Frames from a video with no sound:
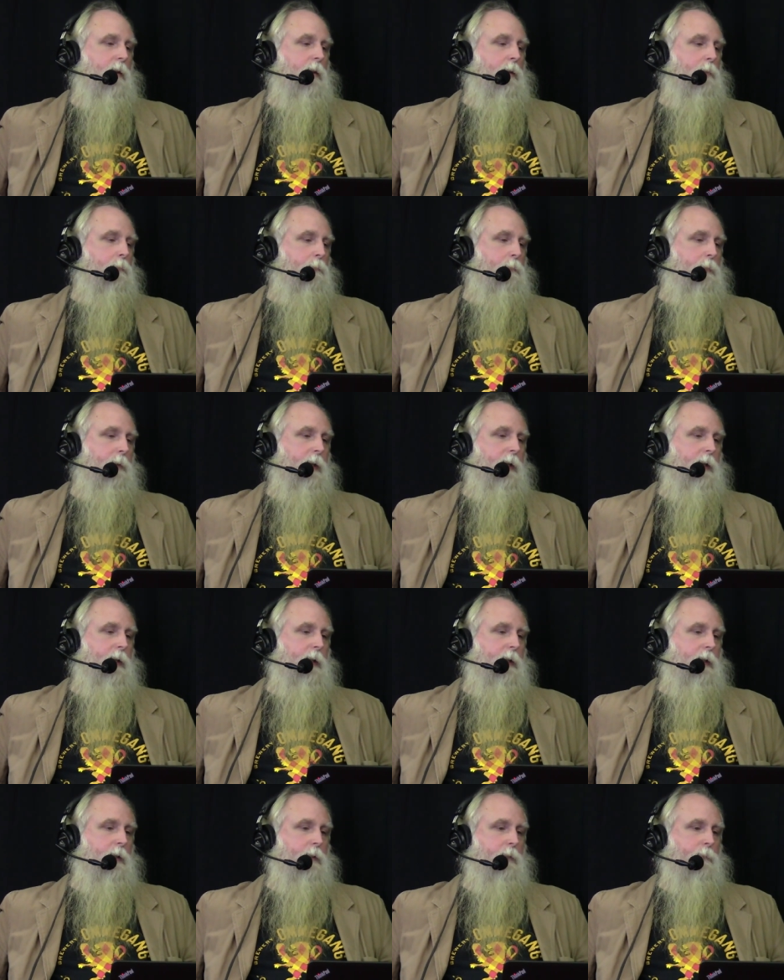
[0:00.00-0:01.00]
But
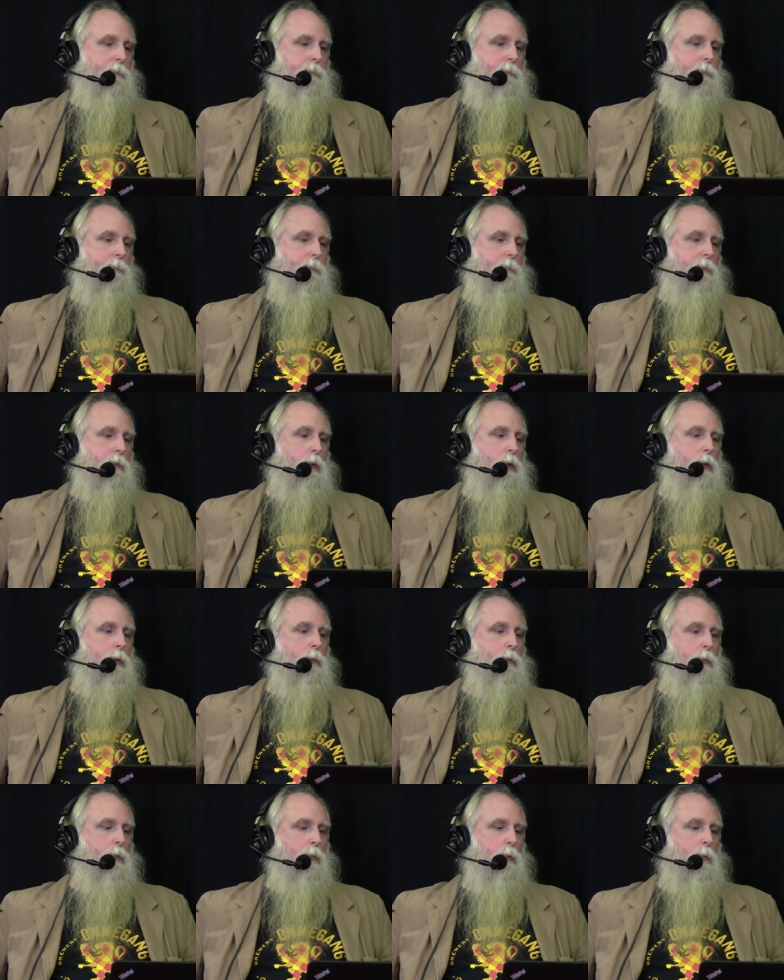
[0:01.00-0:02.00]
if
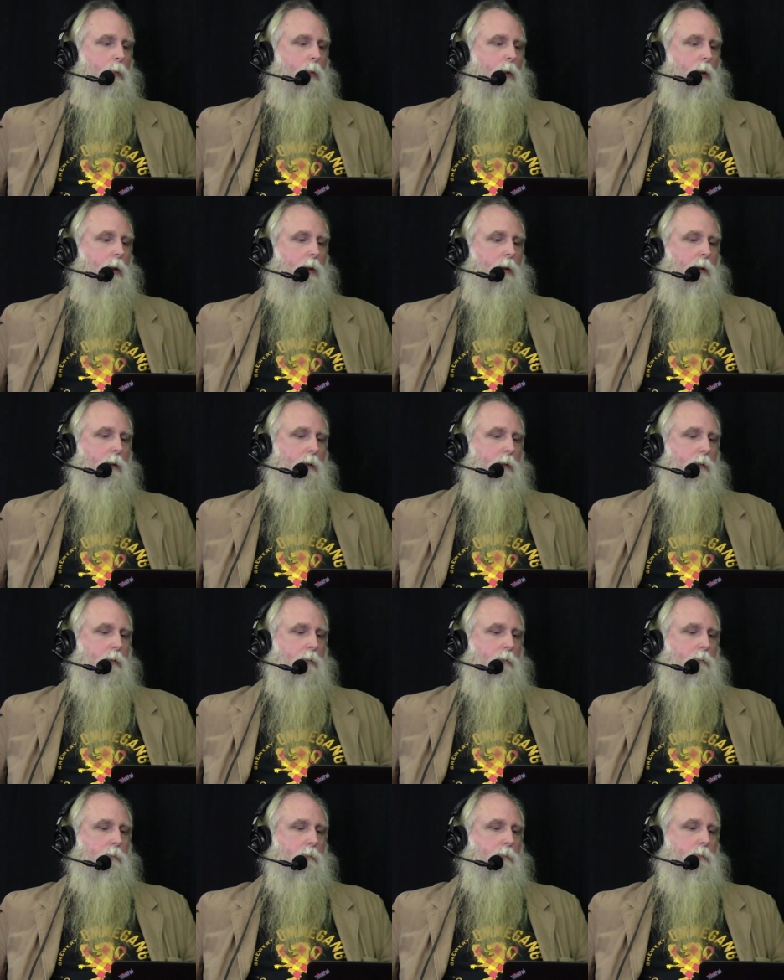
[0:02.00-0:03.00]
you
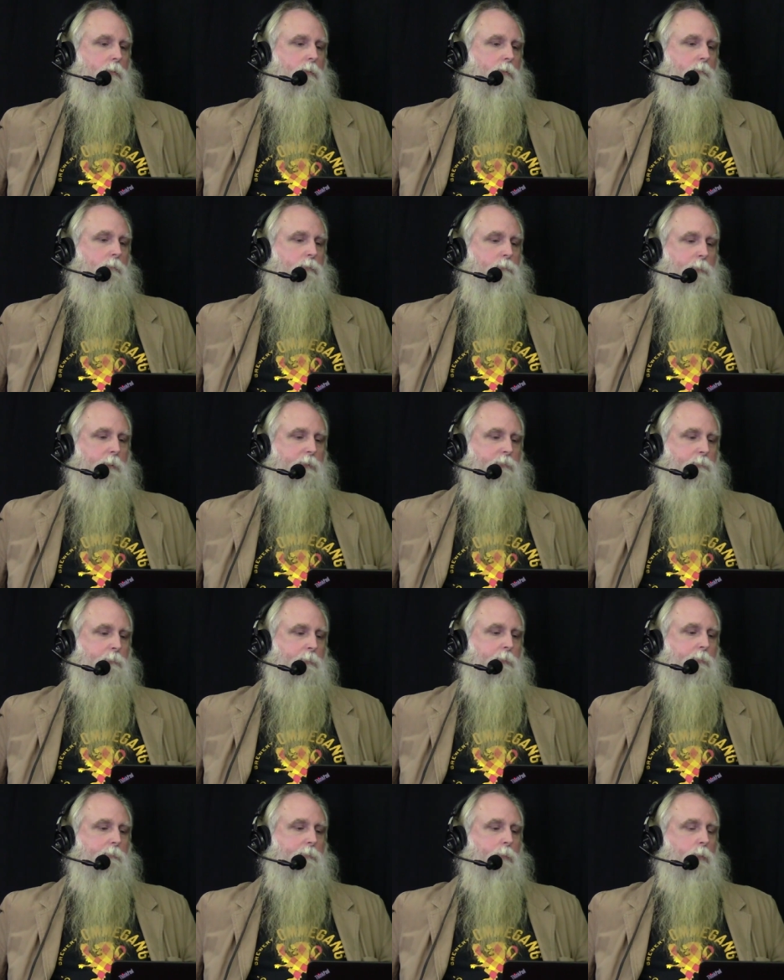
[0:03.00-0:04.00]
are
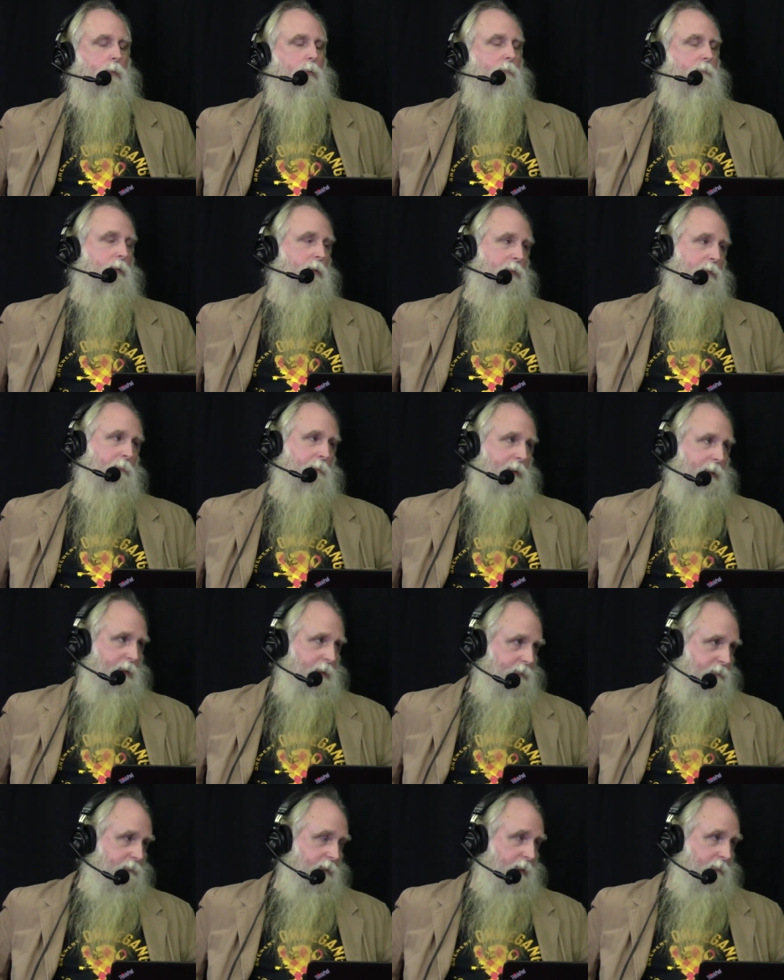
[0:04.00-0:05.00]
responsible for vulnerability
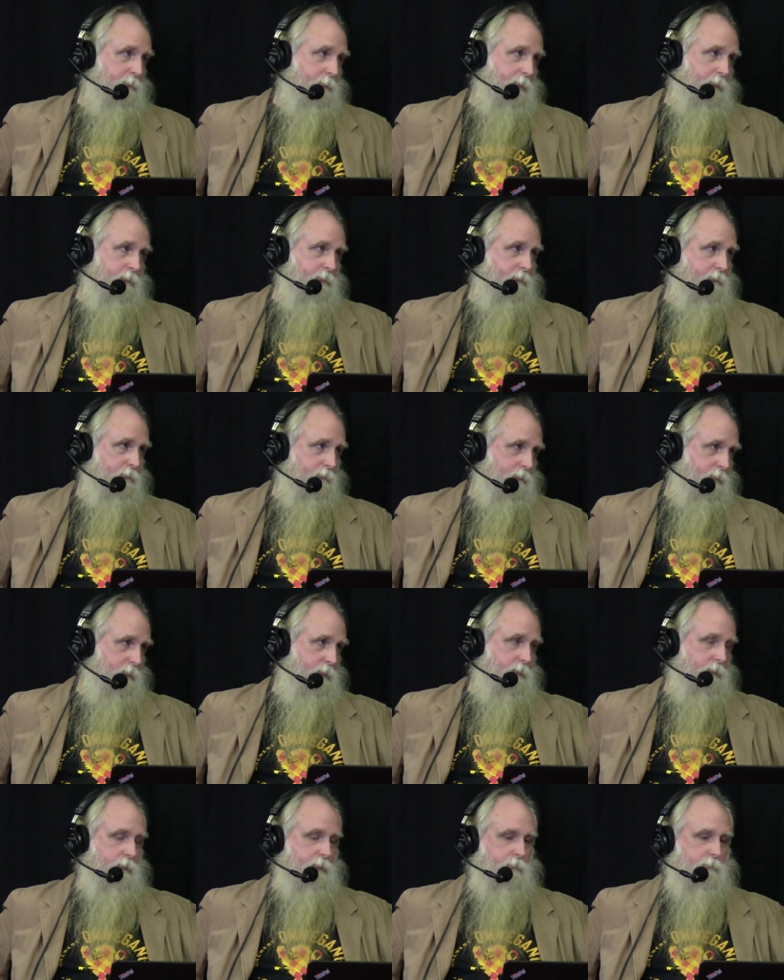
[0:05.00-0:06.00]
assessments
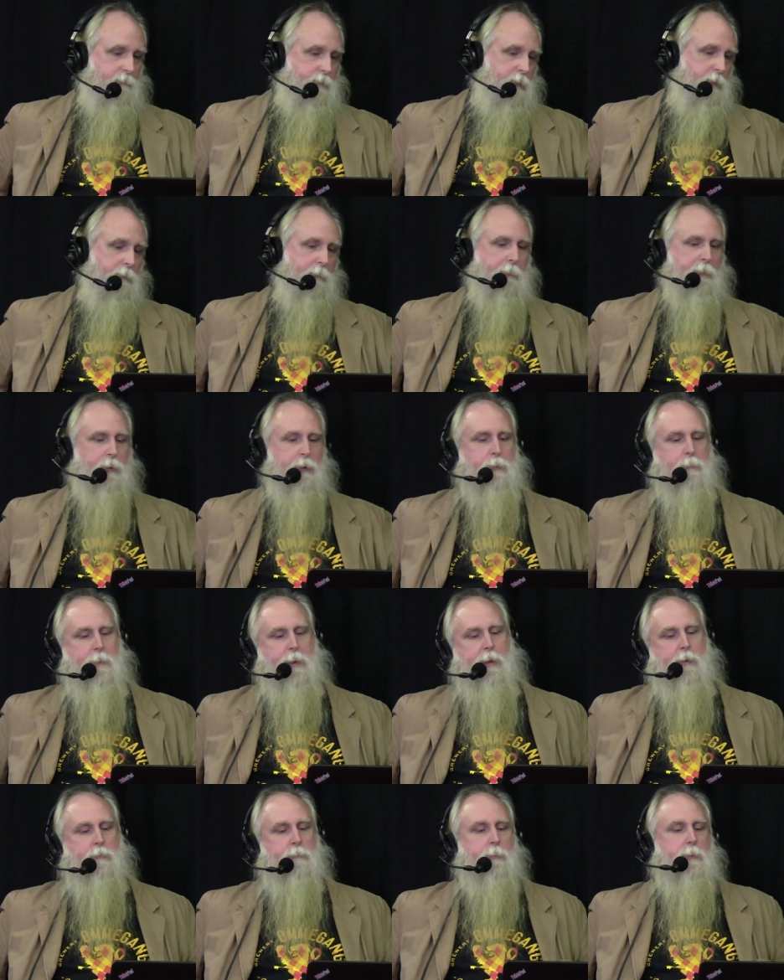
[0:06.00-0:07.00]
mm-hmm. your vulnerability
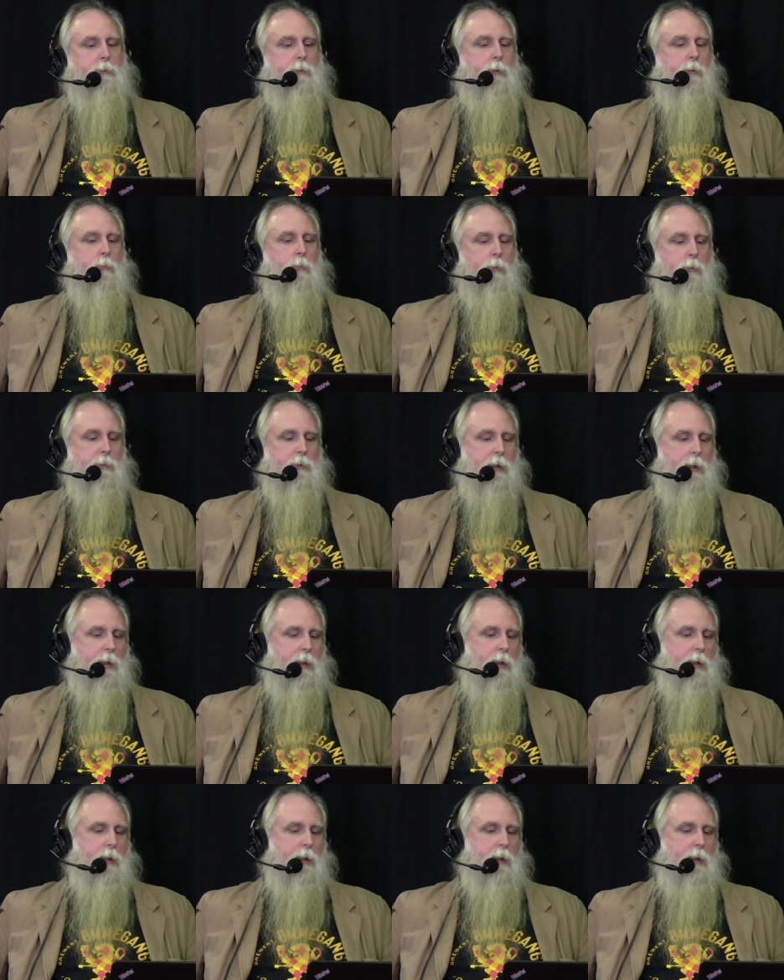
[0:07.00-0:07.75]
management in our world.